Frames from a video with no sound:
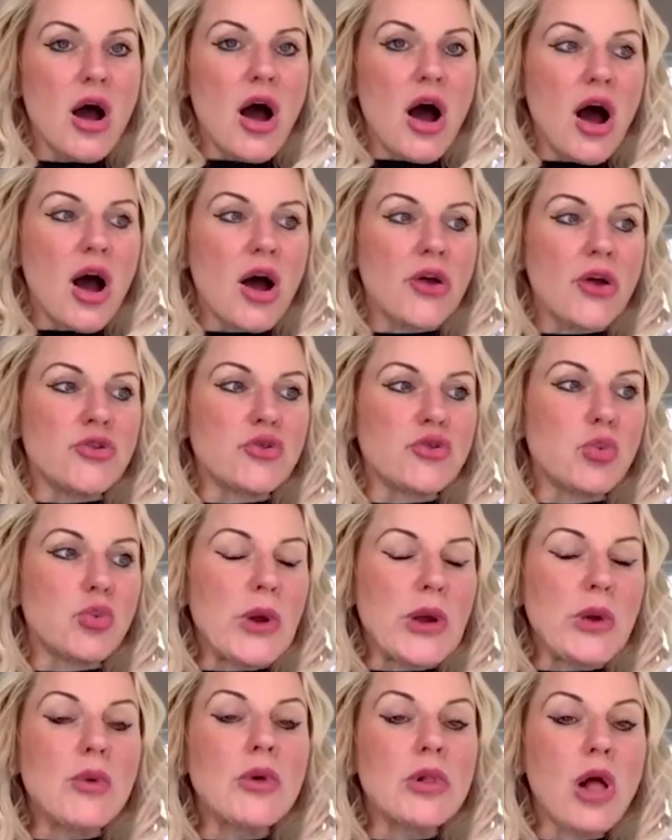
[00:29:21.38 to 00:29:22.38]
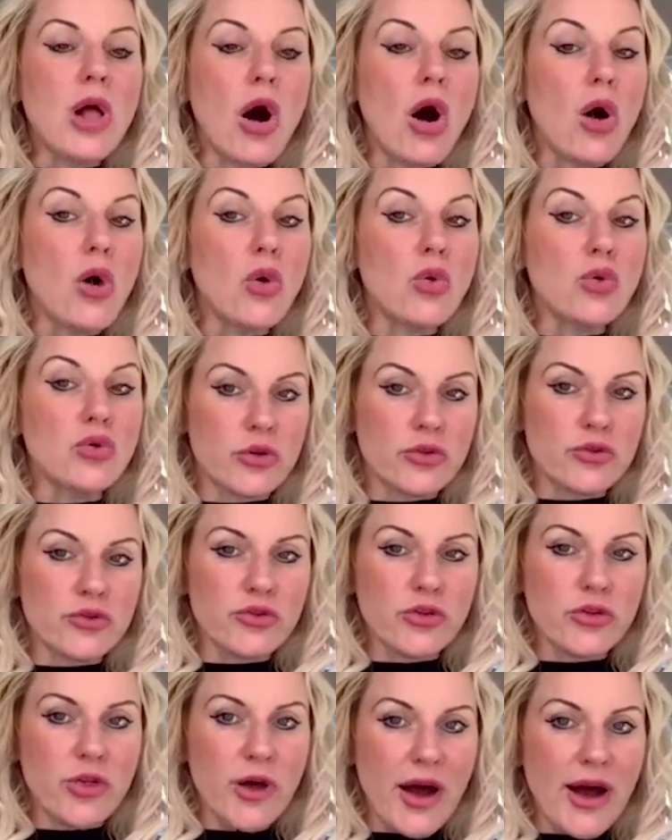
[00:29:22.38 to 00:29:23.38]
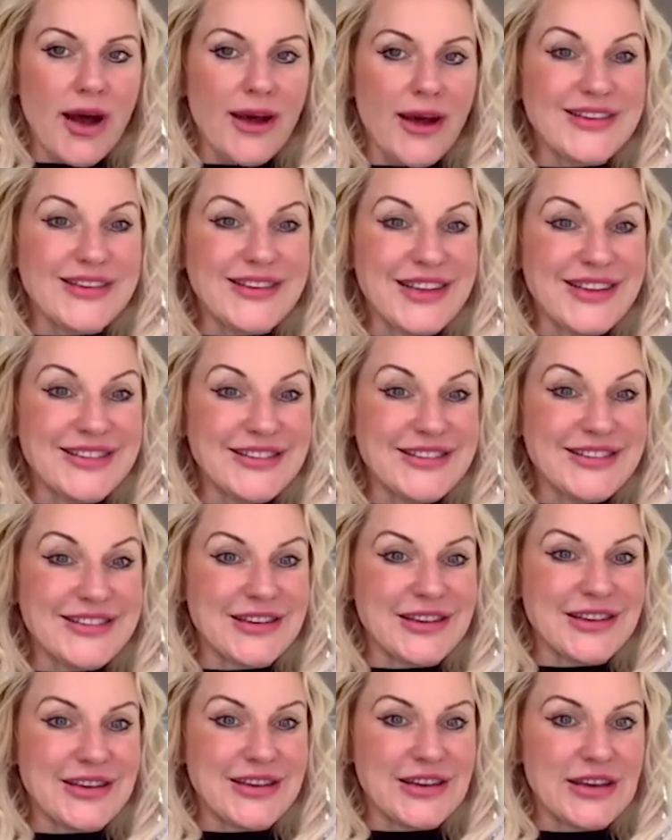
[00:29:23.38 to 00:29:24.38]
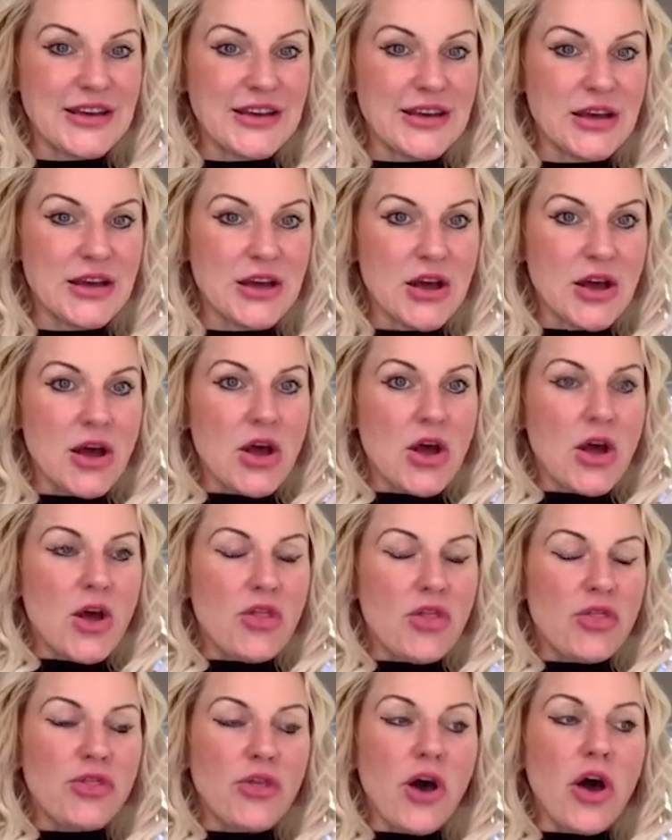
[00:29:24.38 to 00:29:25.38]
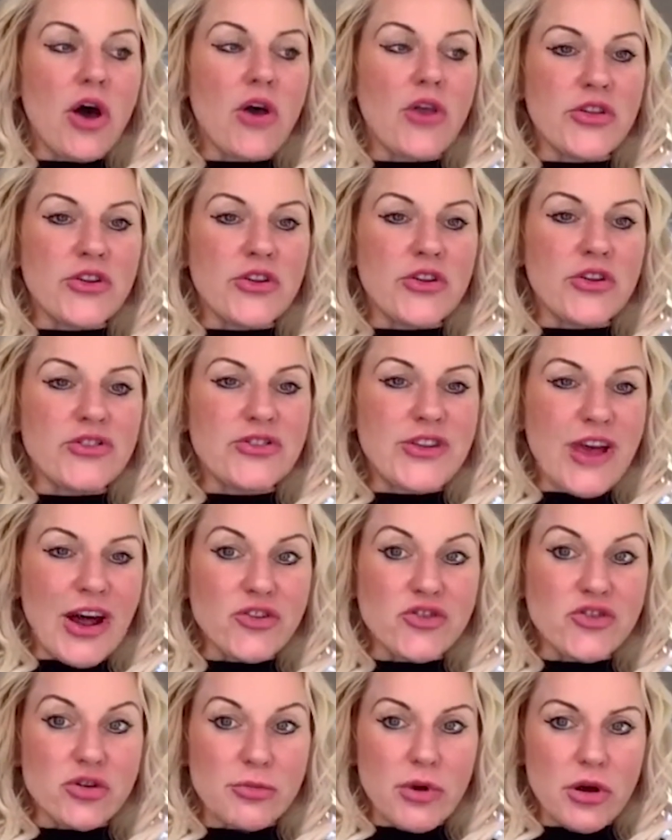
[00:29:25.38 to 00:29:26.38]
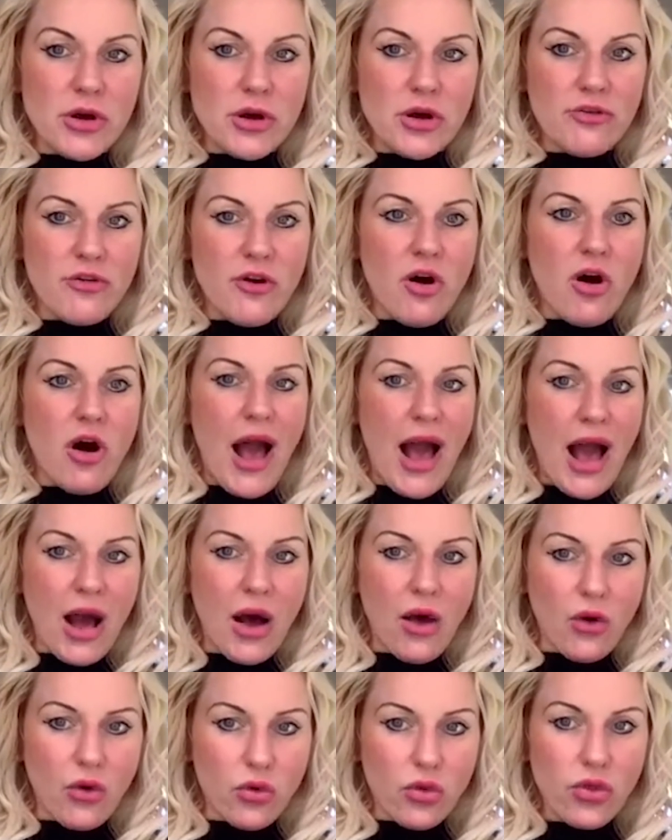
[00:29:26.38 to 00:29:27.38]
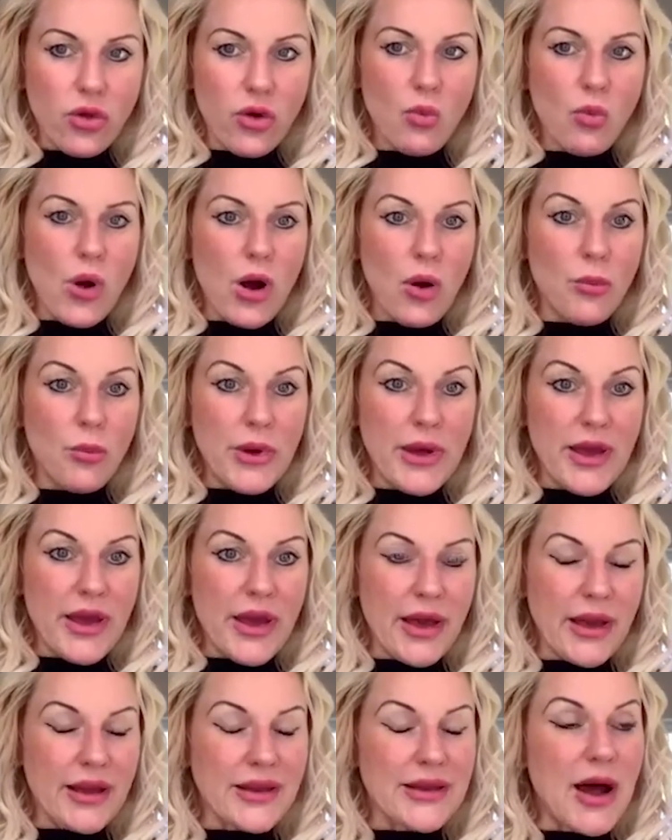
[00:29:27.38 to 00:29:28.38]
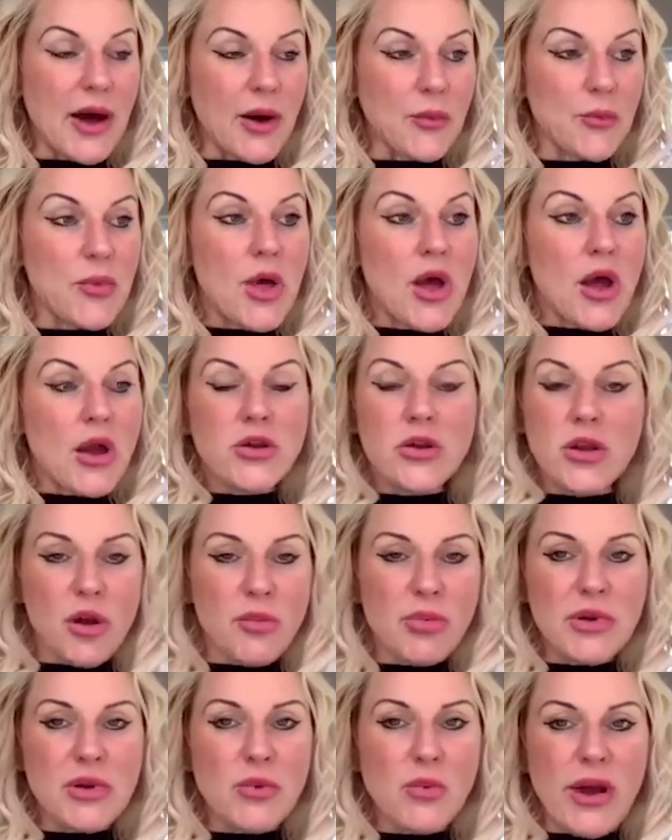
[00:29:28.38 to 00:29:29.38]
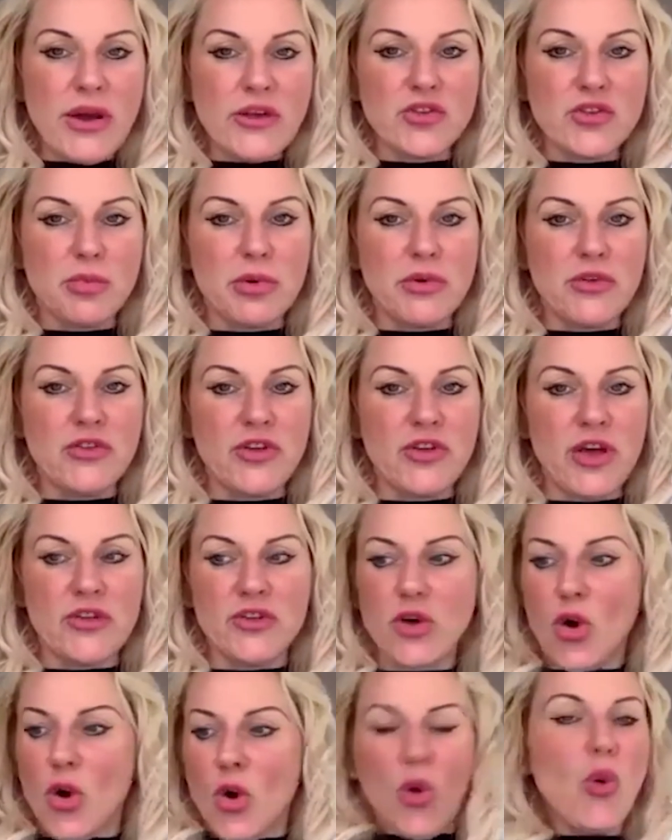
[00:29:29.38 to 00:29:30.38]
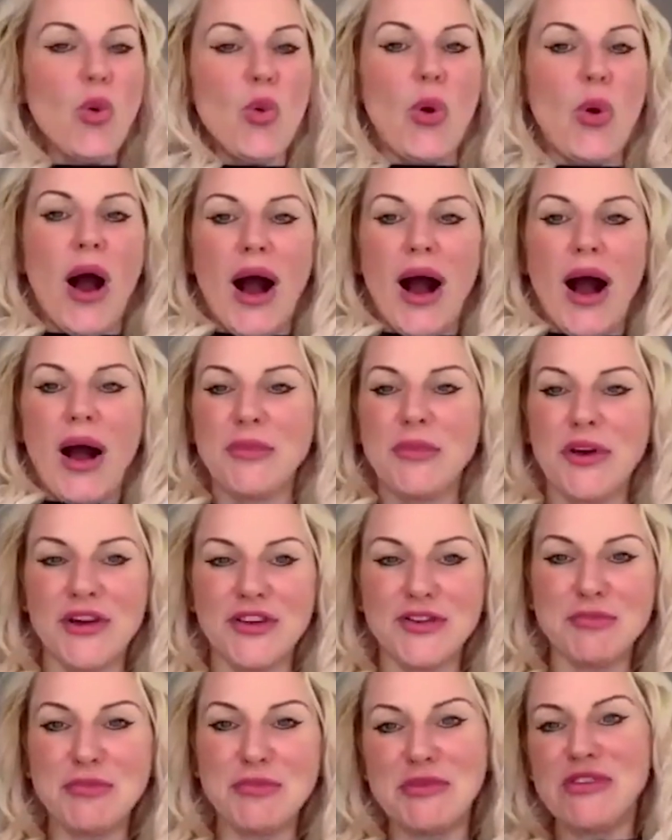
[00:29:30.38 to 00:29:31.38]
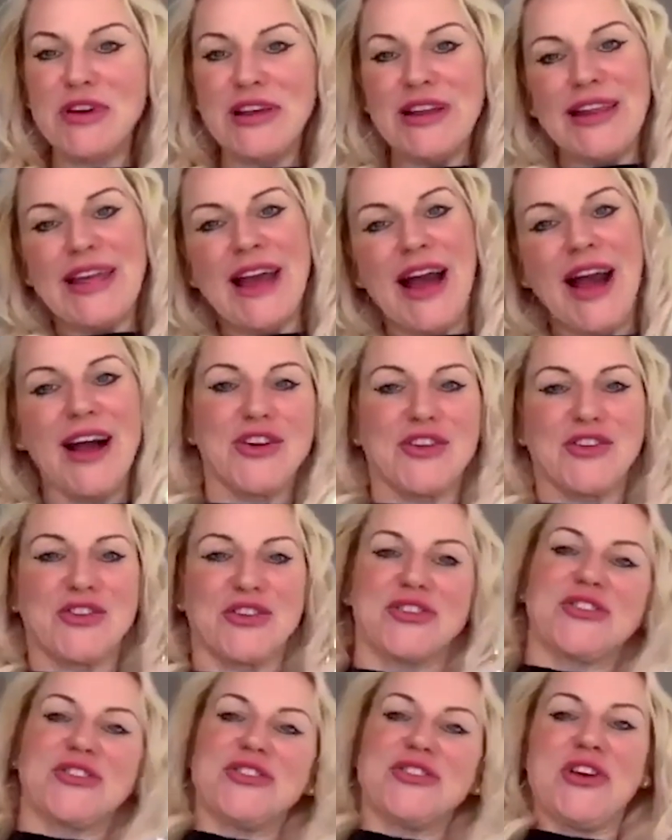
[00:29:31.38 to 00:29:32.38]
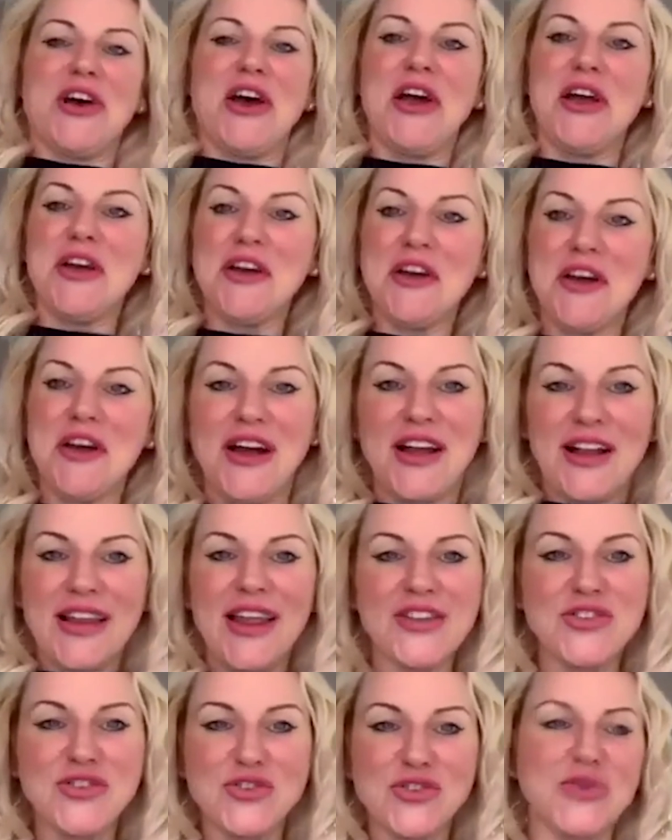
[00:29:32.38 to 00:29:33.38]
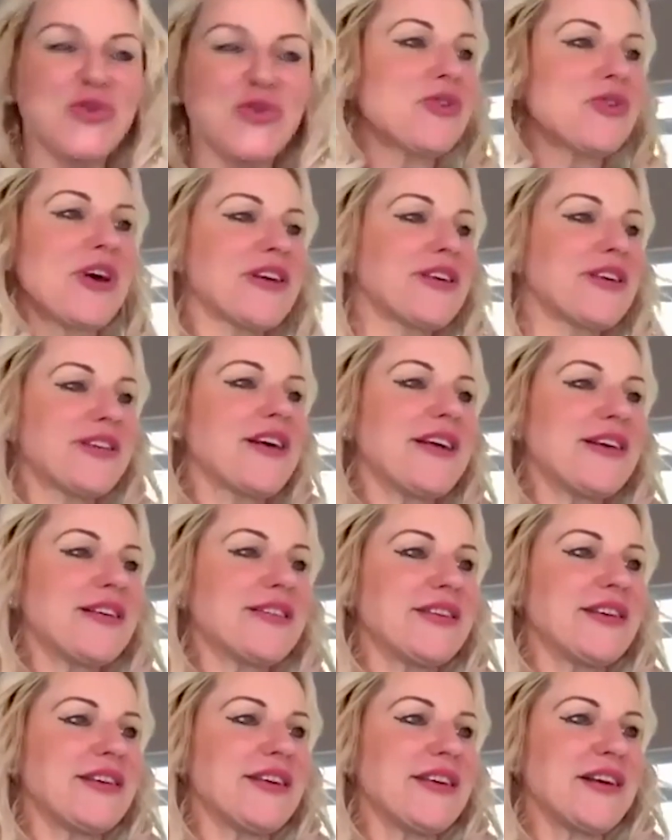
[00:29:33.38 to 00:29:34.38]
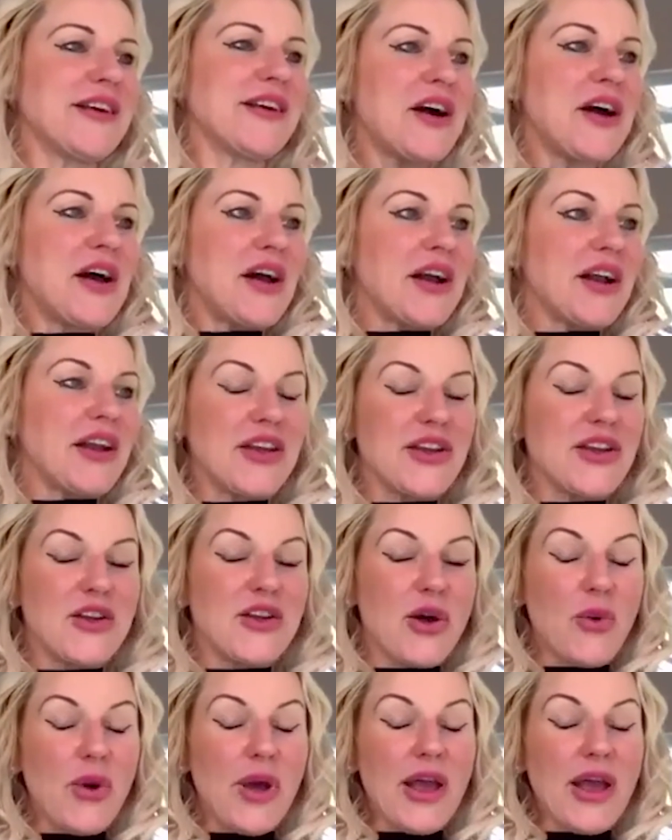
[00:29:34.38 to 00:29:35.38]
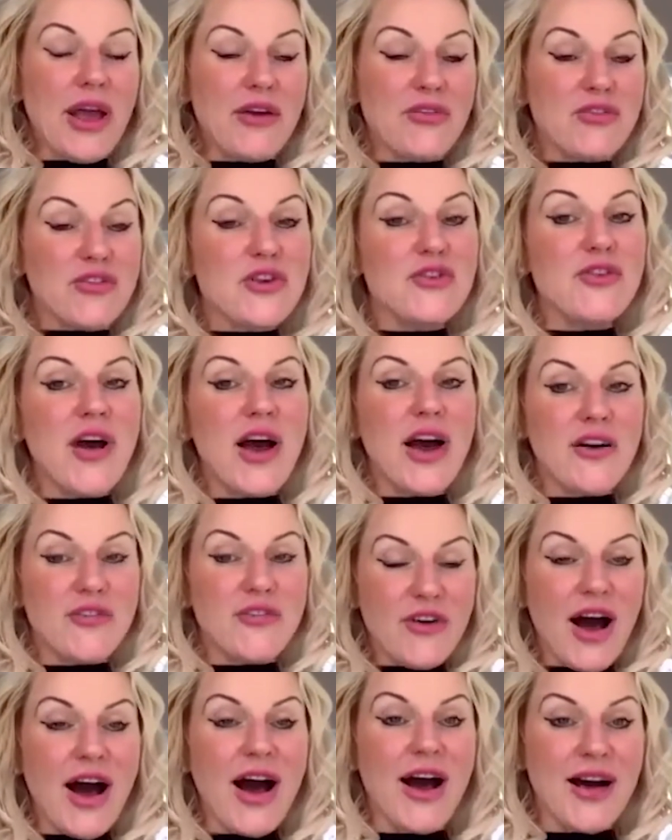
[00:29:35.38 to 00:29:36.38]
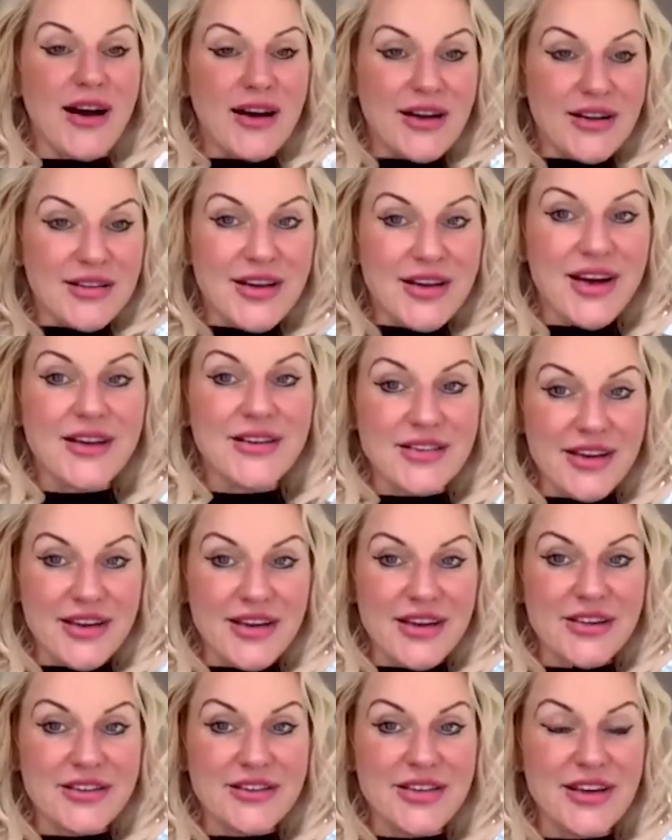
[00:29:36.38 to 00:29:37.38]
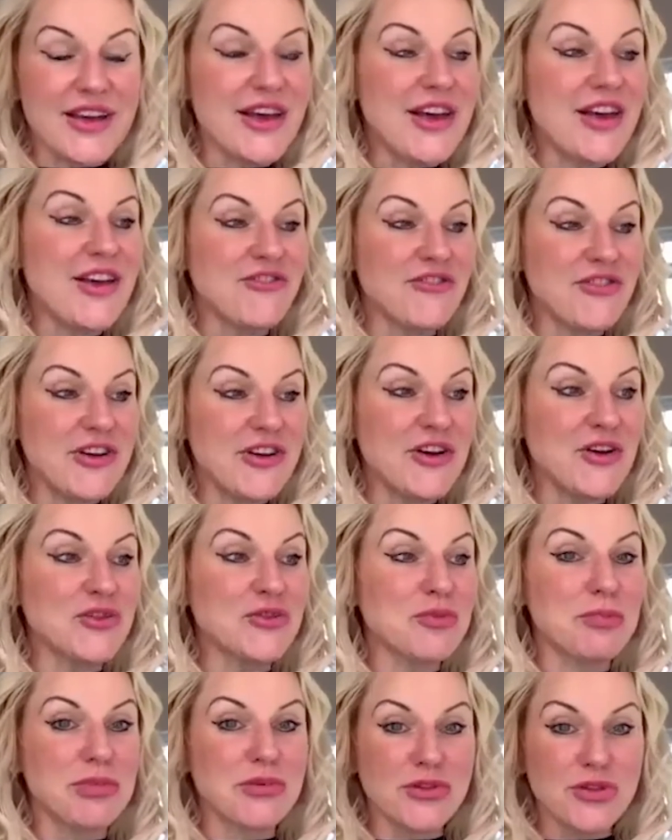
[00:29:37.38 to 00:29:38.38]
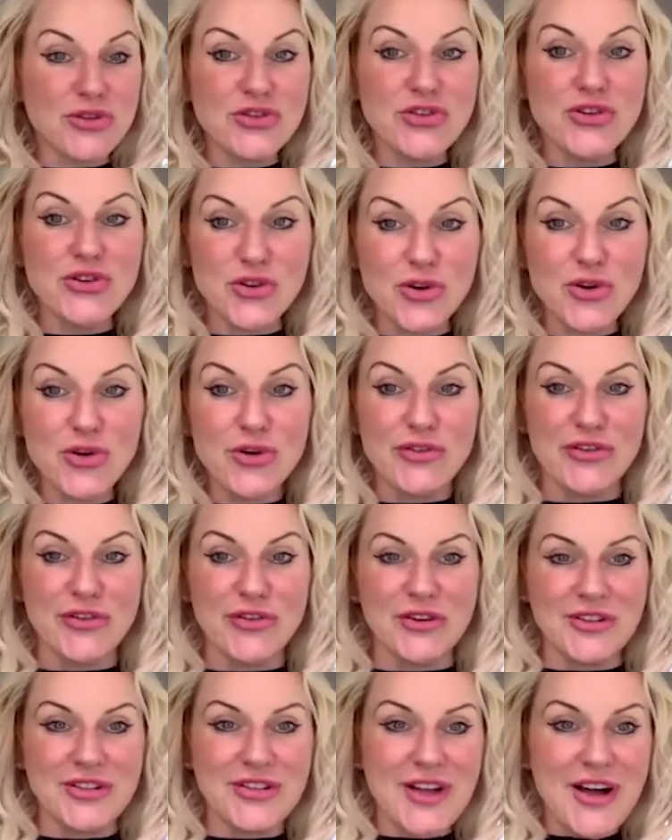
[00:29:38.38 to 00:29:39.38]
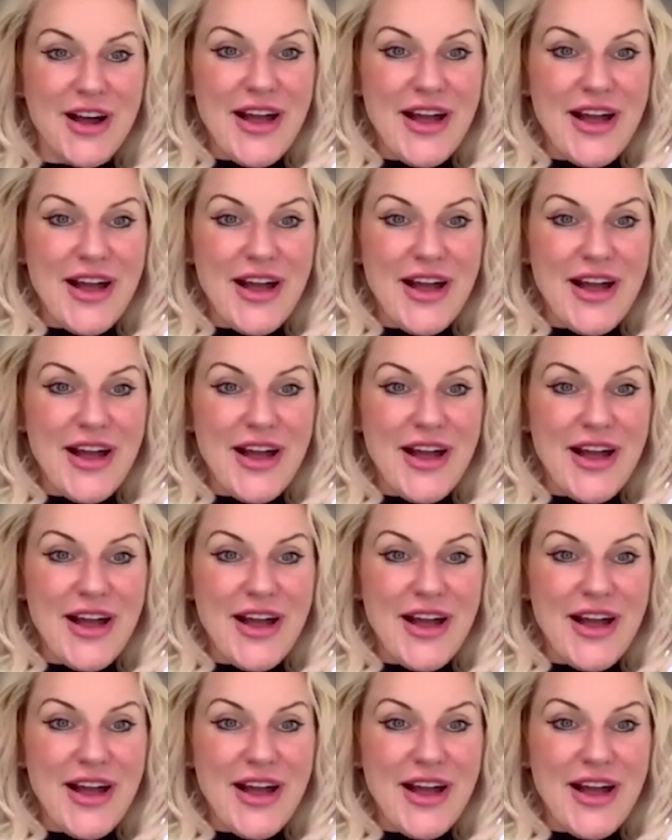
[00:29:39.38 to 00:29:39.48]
And we will hold on to that identity at the detriment of our health and well-being. Now, nobody wakes up and says, "Oh, I'm going to be really anxious today. Let's choose anxiety." You know, if you've ever had anxiety, it feels bloody awful.